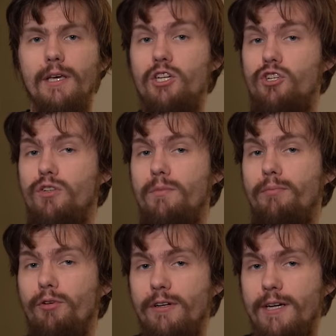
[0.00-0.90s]
It should be
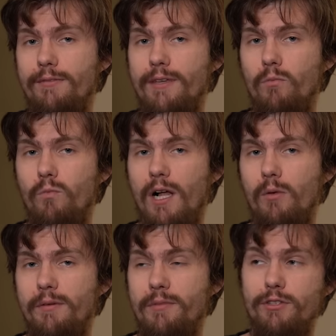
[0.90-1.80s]
pointed out that while
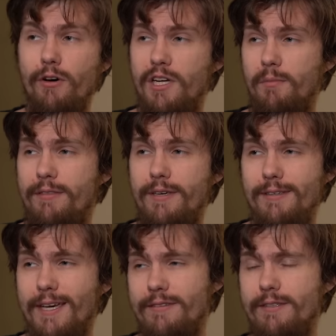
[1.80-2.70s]
we've been talking about
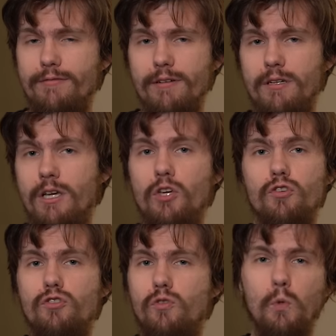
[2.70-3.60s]
these as different
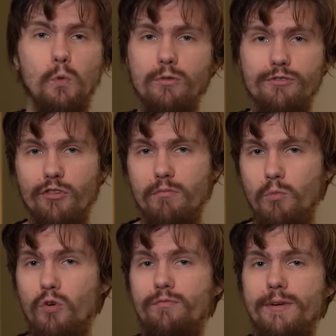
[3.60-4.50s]
schools or
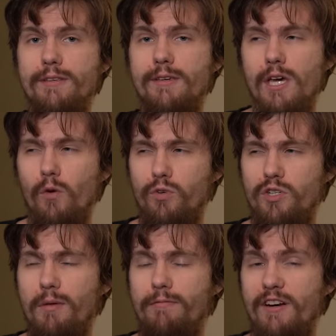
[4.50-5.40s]
movements, we
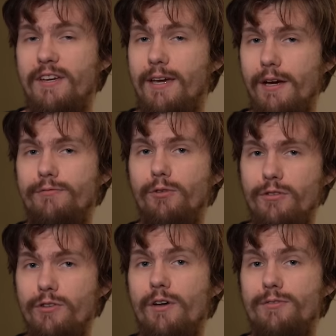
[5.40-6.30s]
should be very careful
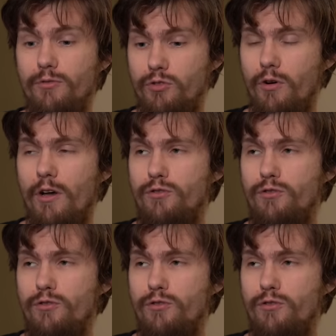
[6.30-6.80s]
not to draw